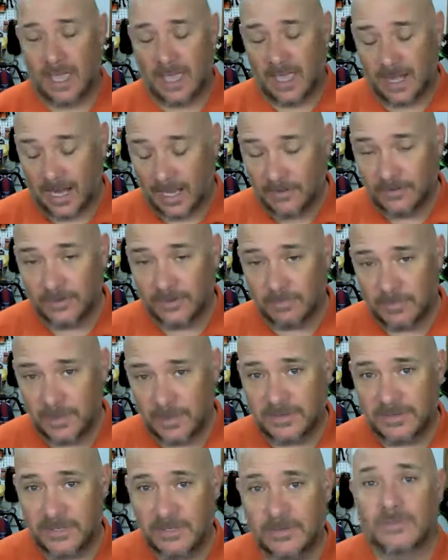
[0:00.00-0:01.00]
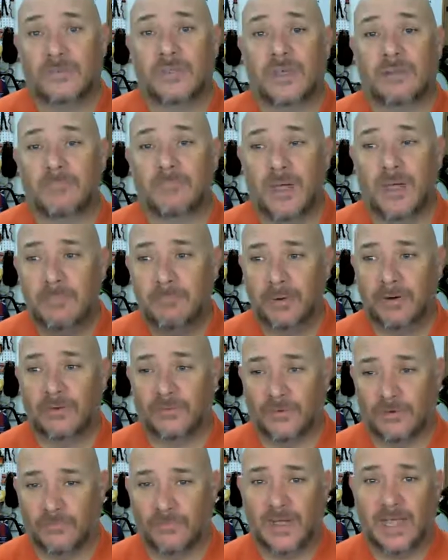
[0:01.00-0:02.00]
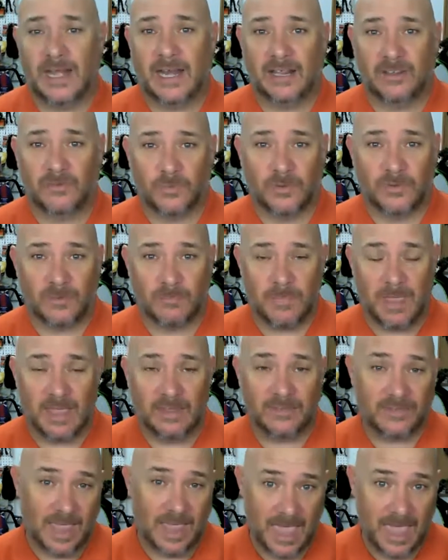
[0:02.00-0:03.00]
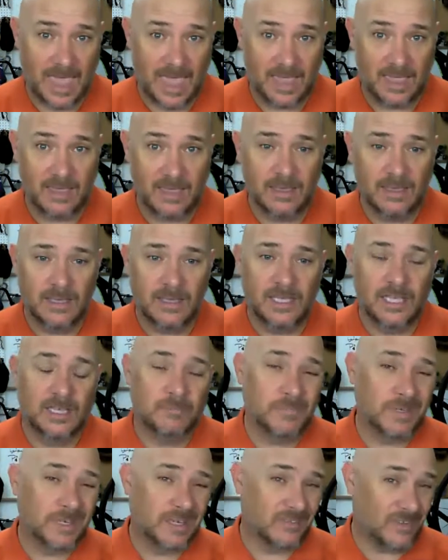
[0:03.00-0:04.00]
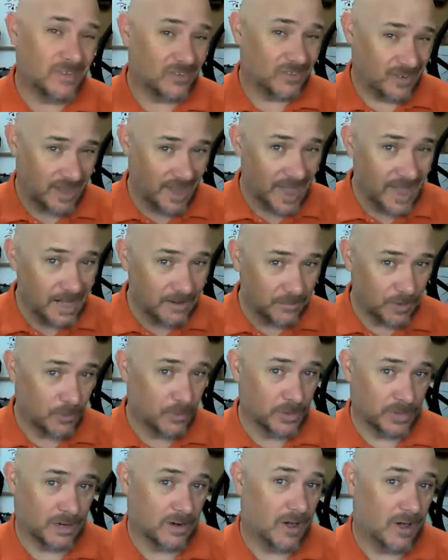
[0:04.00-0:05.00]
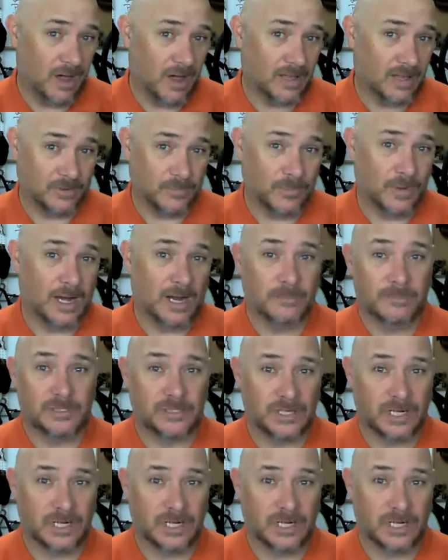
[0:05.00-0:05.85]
And I'll submit to you that my personal finance was a mess, because I was kind of a workaholic when I was